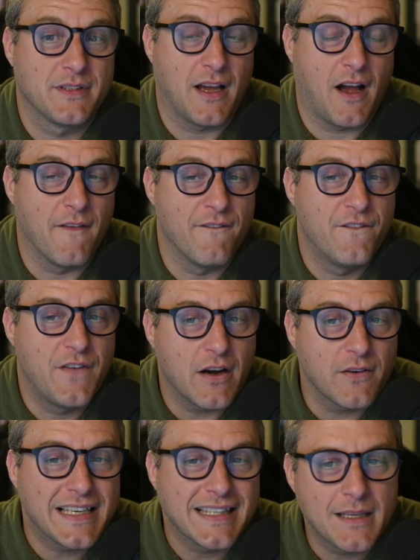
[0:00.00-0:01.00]
a
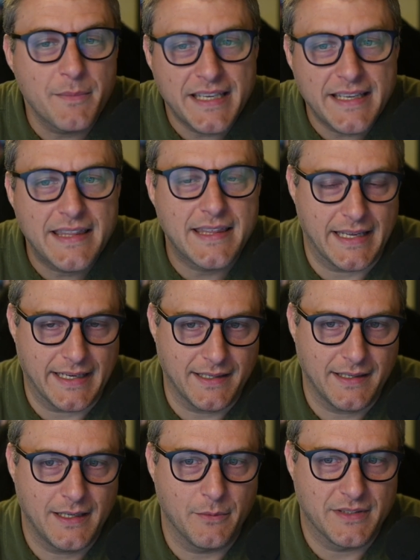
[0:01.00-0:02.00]
very limited thing.
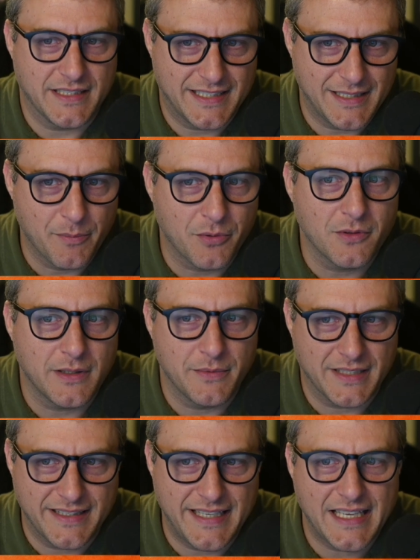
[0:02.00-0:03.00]
It was a
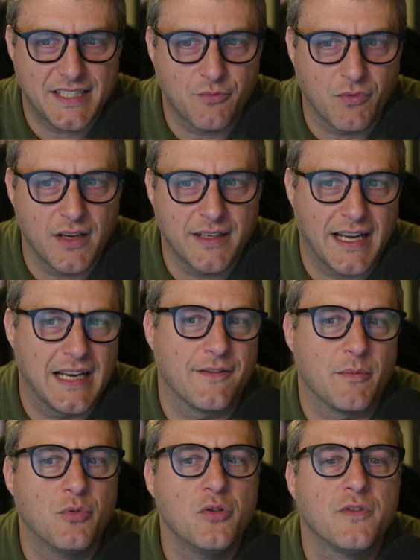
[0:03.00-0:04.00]
test run, kind of a
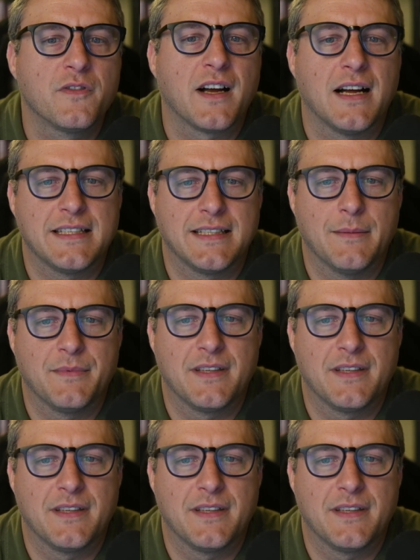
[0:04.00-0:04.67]
proof of concept.